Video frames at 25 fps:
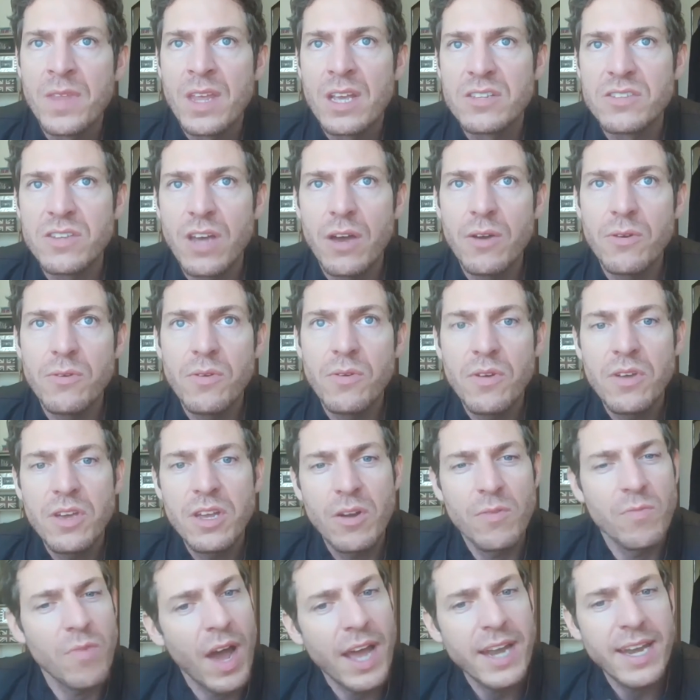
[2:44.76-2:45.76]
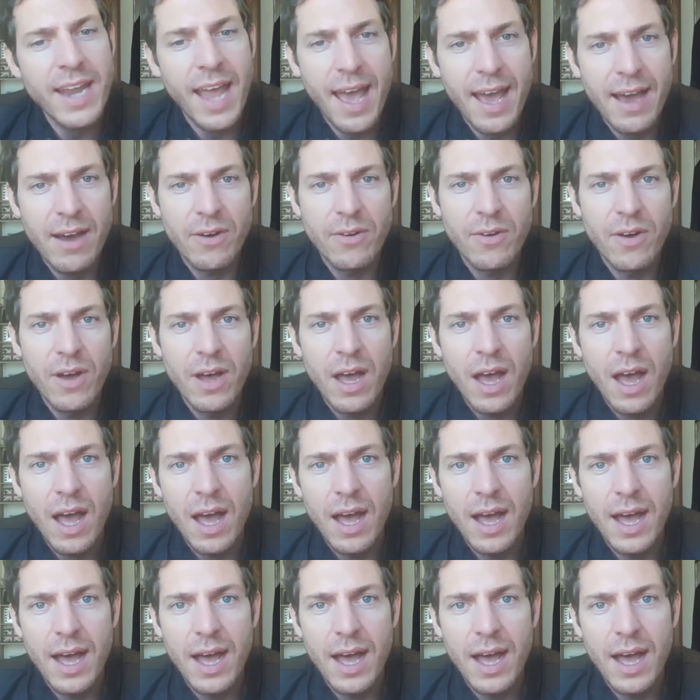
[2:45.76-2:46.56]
So, right now,